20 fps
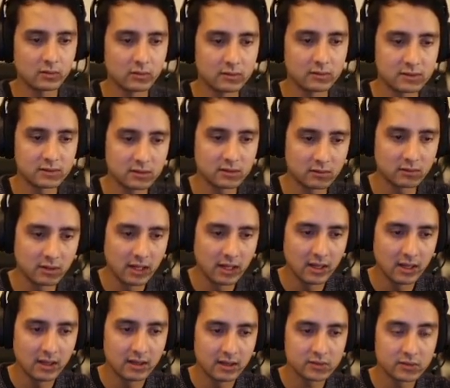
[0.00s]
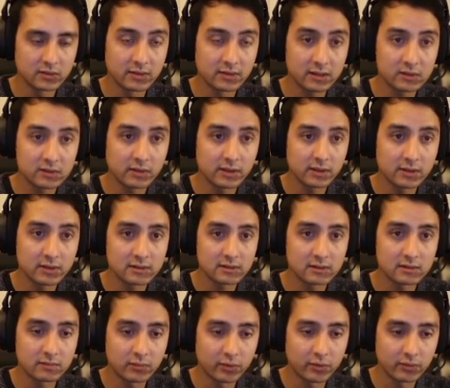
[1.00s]
So that's why it's
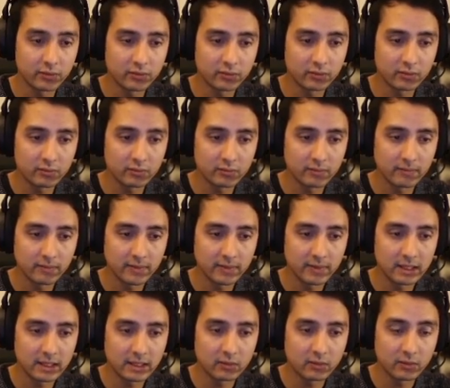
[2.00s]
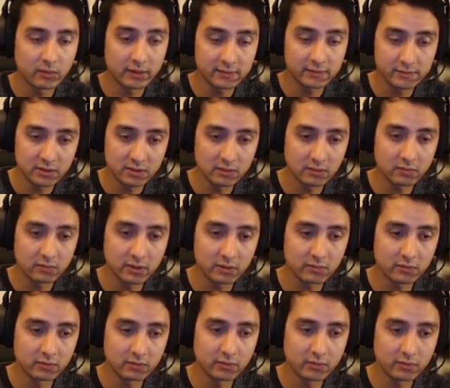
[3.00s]
important, especially when you
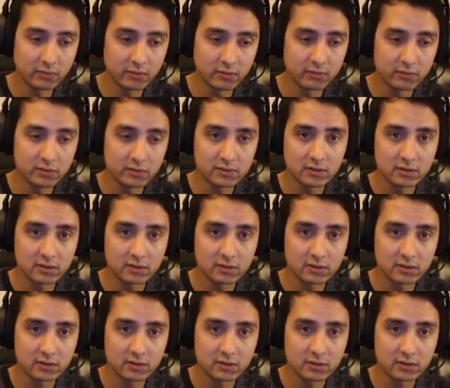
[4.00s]
don't know. Just